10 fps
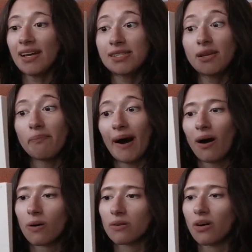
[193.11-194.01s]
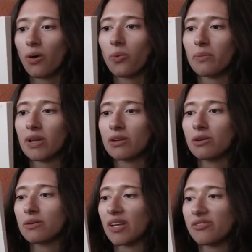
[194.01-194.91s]
It's about a woman
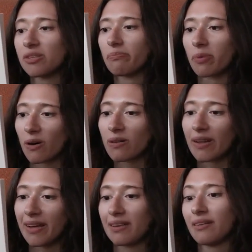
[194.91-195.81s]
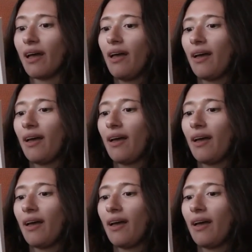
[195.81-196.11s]
who lives in Brooklyn,